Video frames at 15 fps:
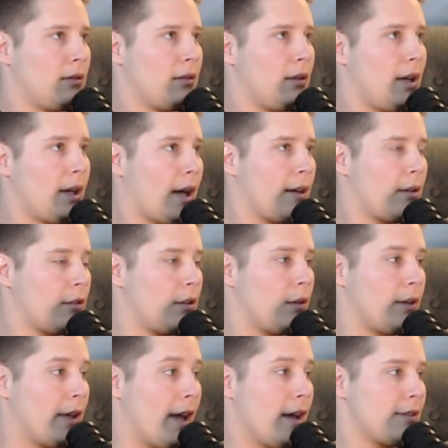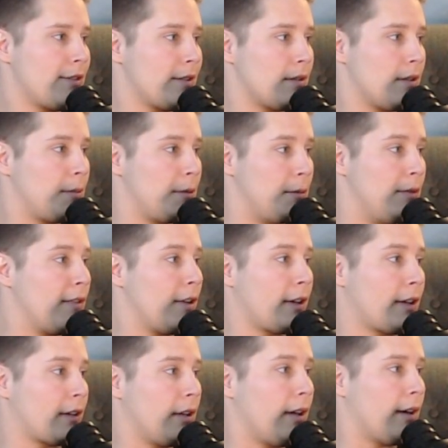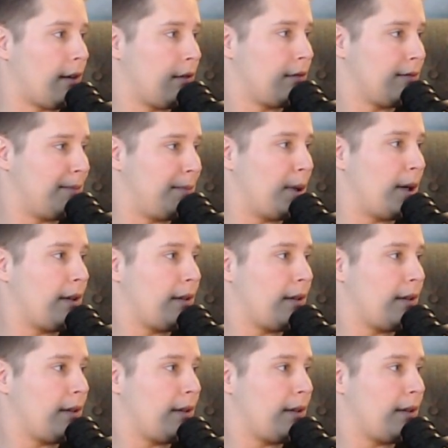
and I don't know the answers. Let me be very clear, but